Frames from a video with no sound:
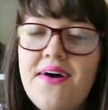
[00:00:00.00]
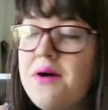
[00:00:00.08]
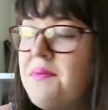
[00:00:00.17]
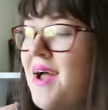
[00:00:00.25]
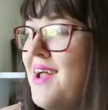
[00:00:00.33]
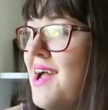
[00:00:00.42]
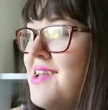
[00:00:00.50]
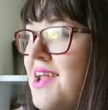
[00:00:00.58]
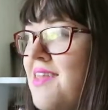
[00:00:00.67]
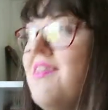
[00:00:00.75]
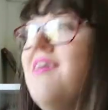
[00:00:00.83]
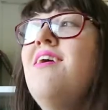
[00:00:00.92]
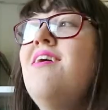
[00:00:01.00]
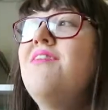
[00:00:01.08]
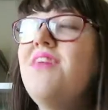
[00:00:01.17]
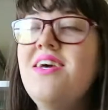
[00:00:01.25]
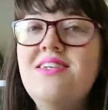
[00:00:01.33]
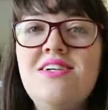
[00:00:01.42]
and
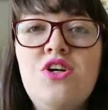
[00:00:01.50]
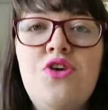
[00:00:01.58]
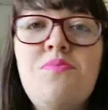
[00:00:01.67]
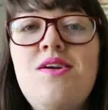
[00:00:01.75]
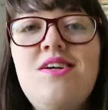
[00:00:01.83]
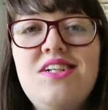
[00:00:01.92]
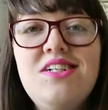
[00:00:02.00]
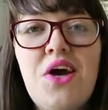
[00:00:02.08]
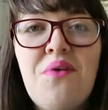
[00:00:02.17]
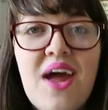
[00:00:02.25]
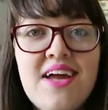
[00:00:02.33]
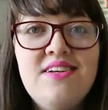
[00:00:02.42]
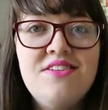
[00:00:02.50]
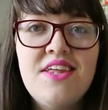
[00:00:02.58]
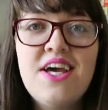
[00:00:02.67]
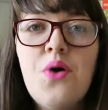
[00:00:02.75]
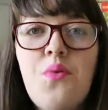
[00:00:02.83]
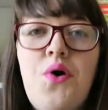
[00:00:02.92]
things in a community don't end,
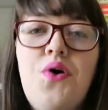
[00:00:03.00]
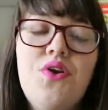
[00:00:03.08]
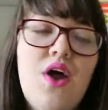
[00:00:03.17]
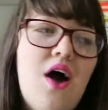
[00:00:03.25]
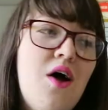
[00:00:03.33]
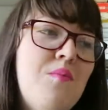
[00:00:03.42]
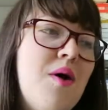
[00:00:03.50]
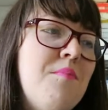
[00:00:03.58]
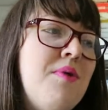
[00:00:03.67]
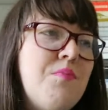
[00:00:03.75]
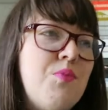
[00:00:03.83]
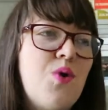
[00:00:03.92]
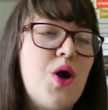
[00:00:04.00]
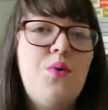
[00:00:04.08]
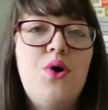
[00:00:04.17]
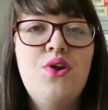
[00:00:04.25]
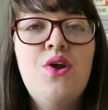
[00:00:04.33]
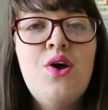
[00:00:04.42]
they go on, and people
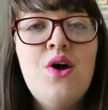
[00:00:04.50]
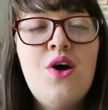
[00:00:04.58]
go on.